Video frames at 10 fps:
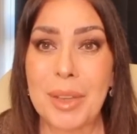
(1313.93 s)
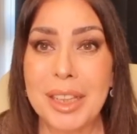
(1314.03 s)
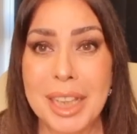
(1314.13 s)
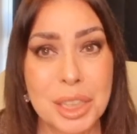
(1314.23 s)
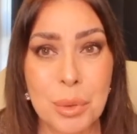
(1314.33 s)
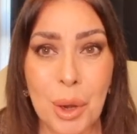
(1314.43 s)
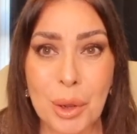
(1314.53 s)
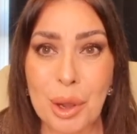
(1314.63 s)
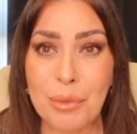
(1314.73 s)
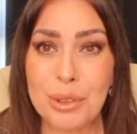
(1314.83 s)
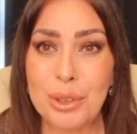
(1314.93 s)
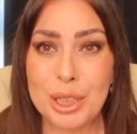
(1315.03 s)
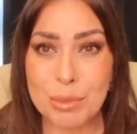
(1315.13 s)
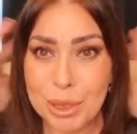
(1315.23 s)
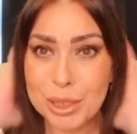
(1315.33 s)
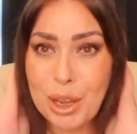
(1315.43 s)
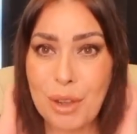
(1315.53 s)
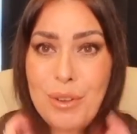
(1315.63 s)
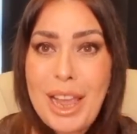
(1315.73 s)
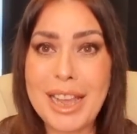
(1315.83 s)
That's what I got for Christmas
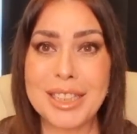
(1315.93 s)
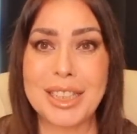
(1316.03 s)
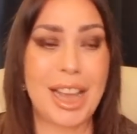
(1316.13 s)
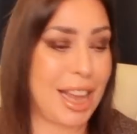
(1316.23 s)
off Les